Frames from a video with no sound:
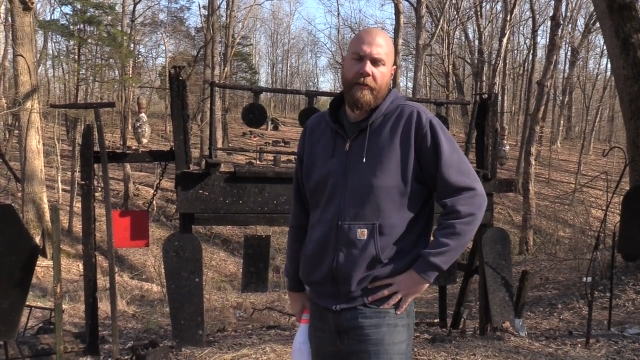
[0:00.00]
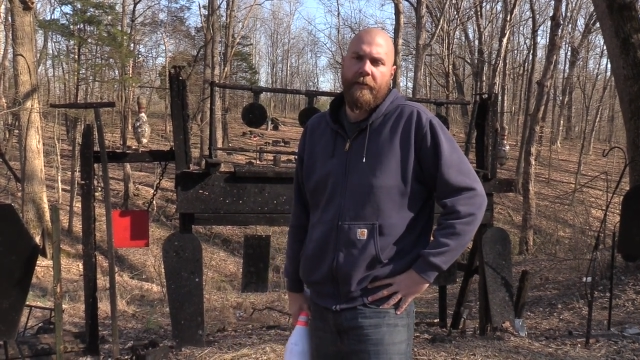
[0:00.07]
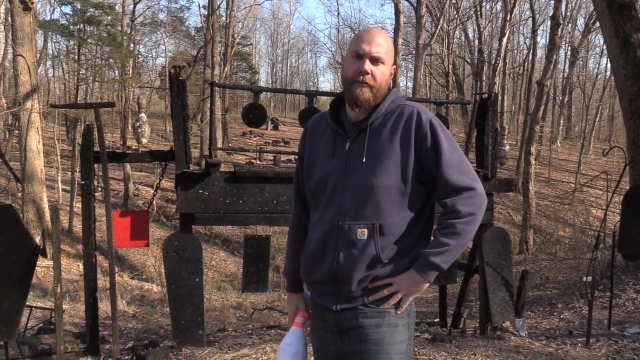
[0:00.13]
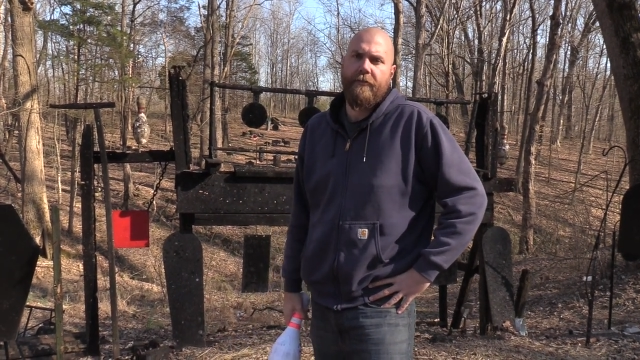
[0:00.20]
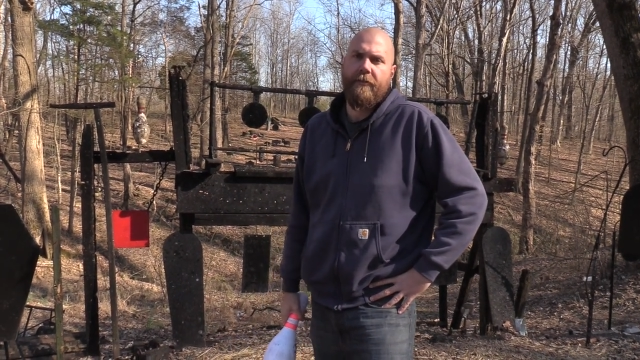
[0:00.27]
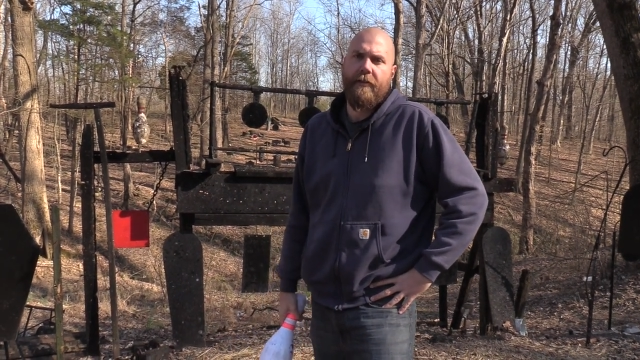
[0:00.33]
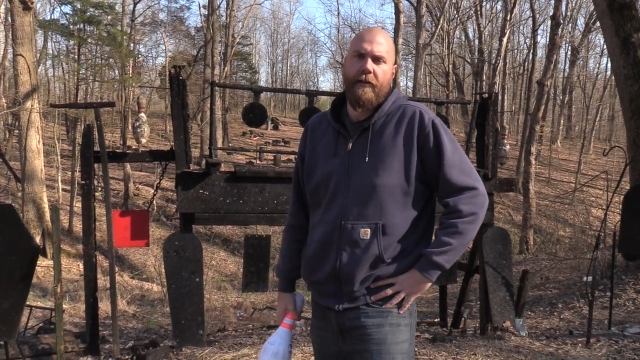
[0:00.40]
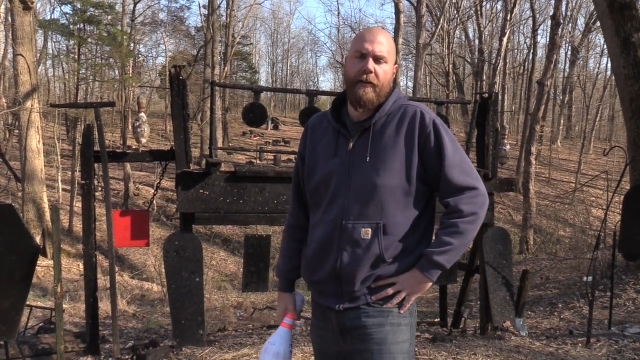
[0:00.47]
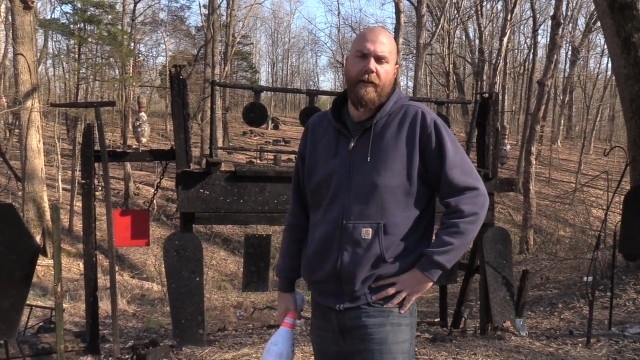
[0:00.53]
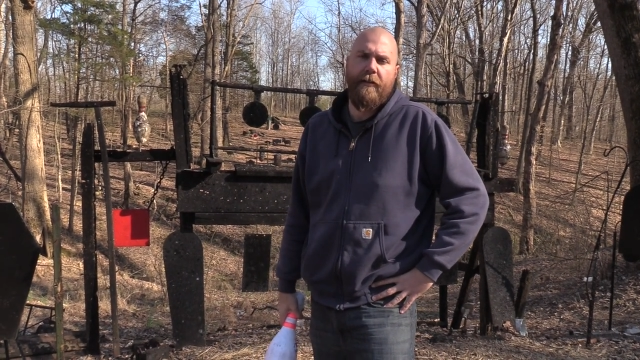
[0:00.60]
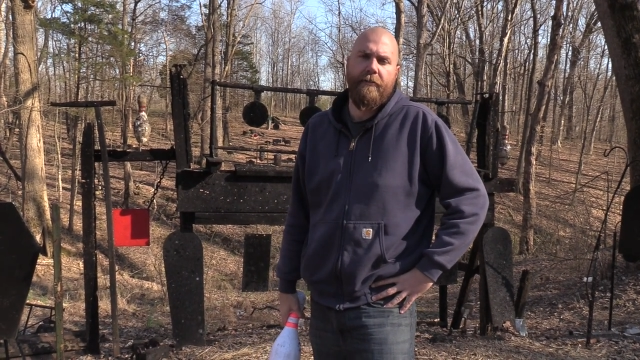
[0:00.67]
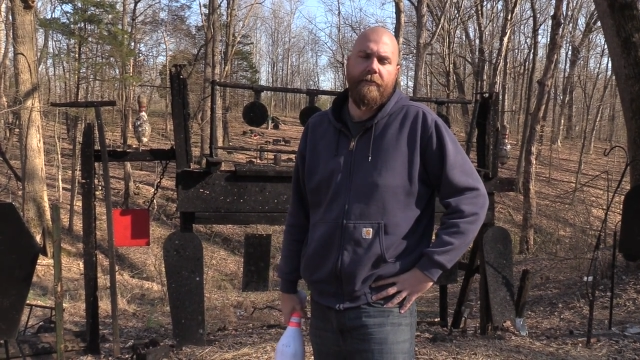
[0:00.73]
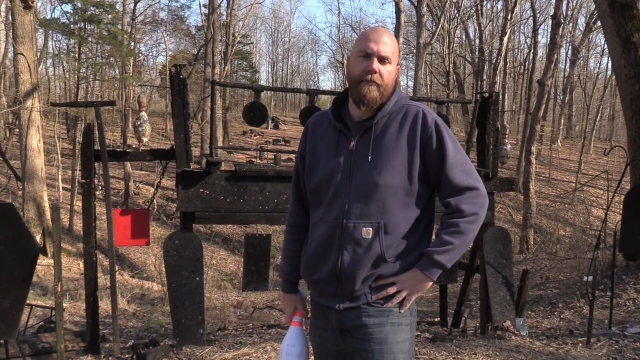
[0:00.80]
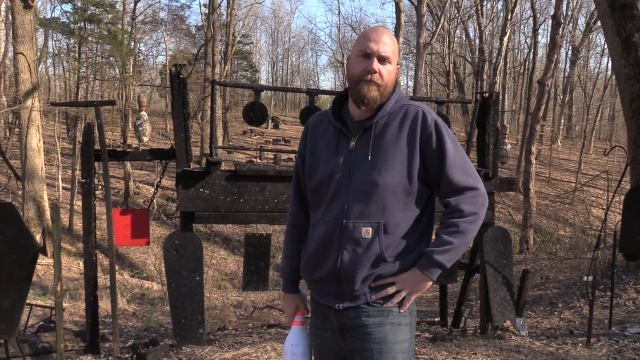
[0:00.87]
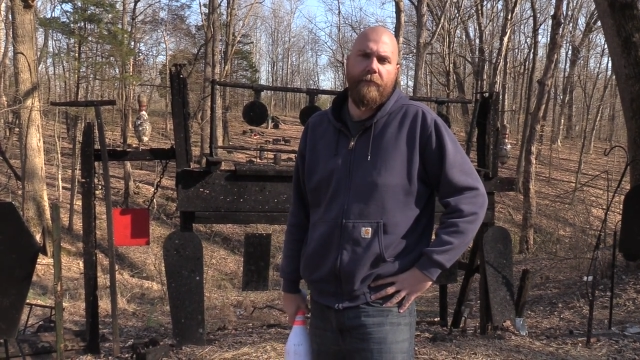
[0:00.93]
SDI
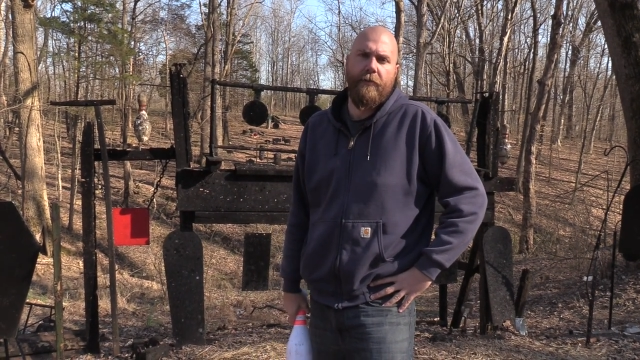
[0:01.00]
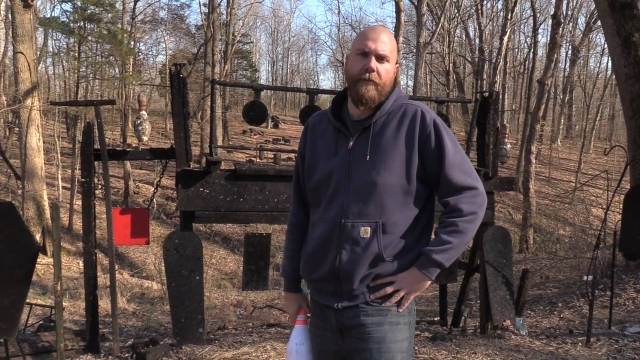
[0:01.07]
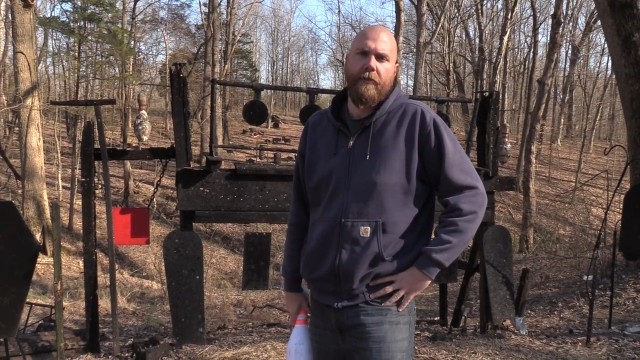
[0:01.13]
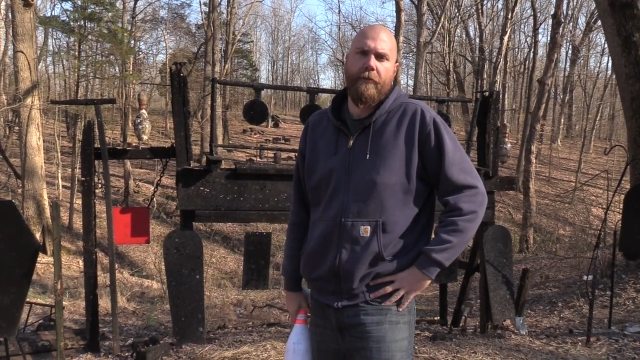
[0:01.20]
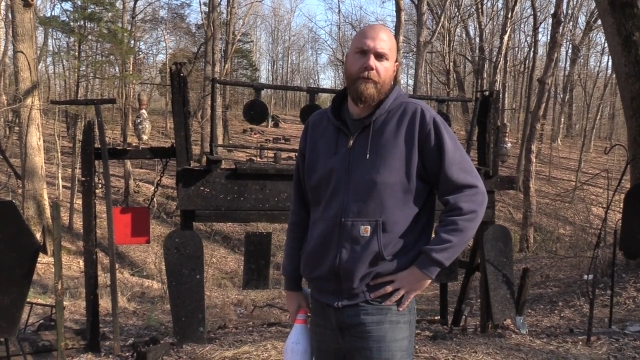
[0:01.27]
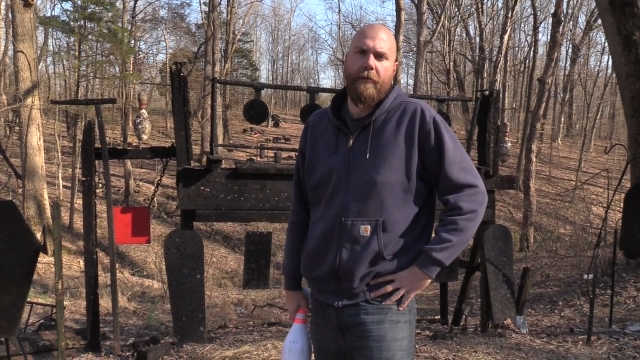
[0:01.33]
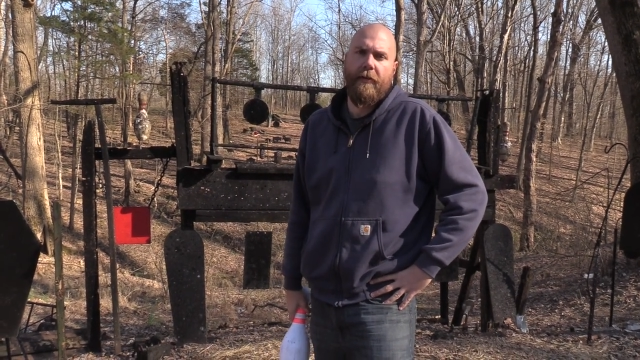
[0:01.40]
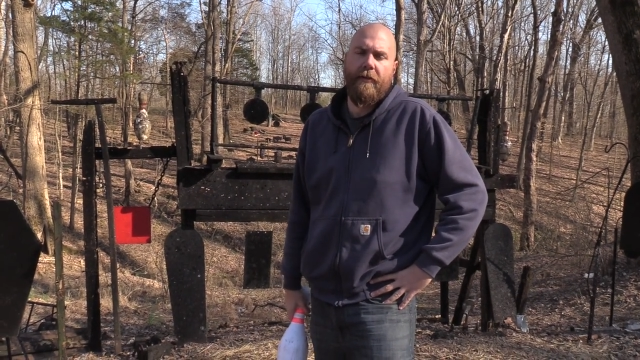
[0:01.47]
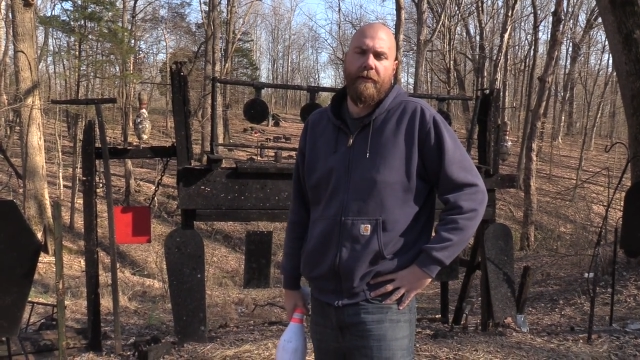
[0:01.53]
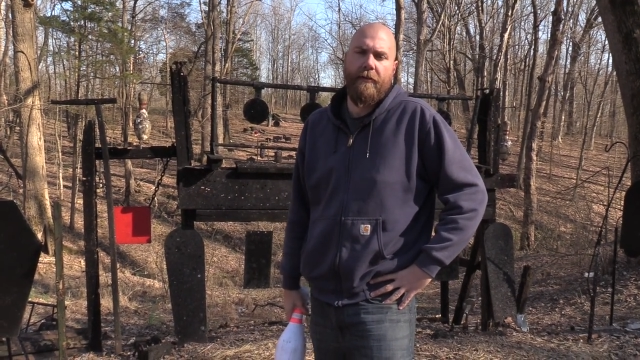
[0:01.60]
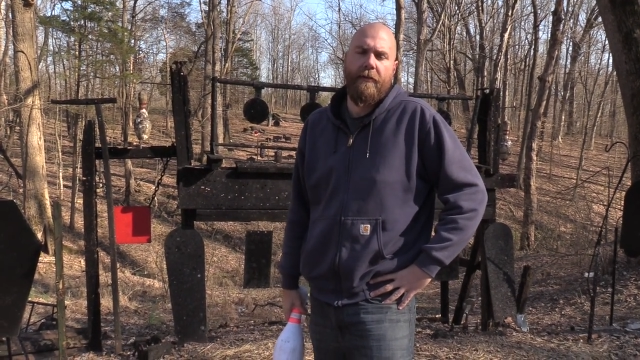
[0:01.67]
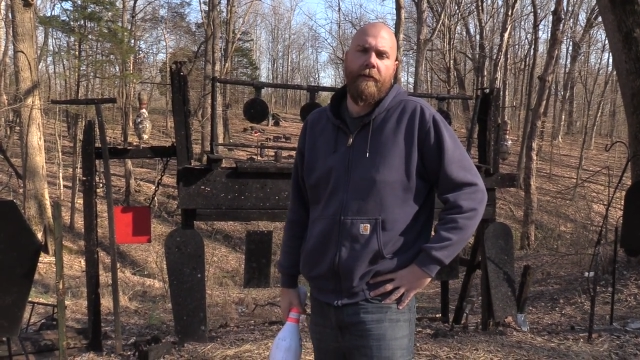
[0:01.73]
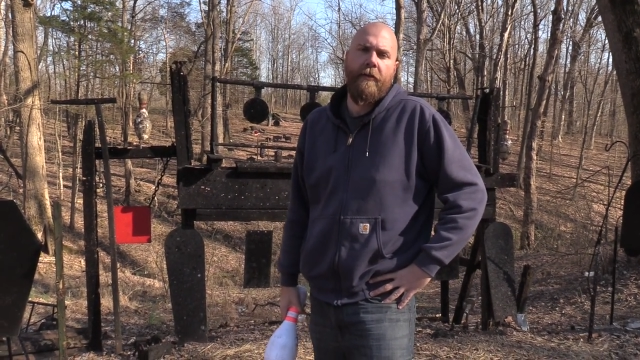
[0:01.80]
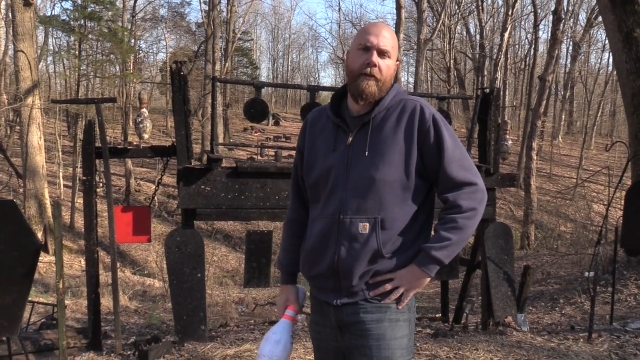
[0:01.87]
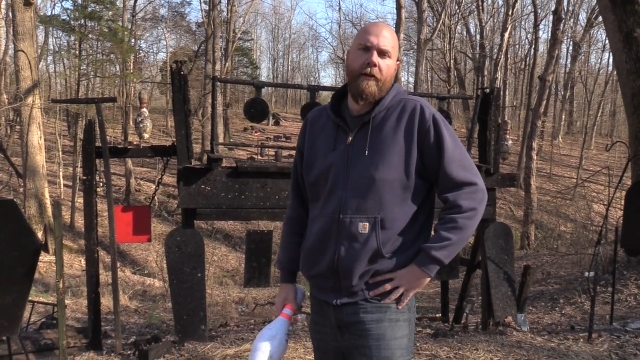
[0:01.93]
is a fully
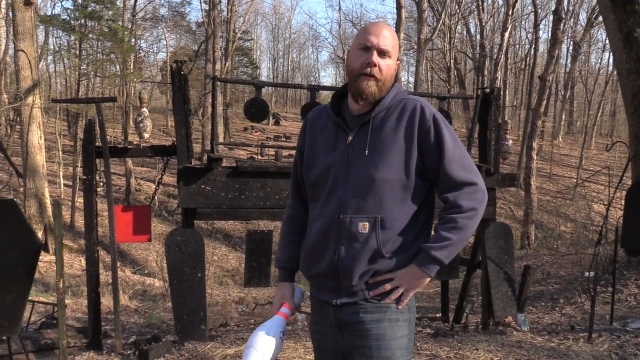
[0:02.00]
accredited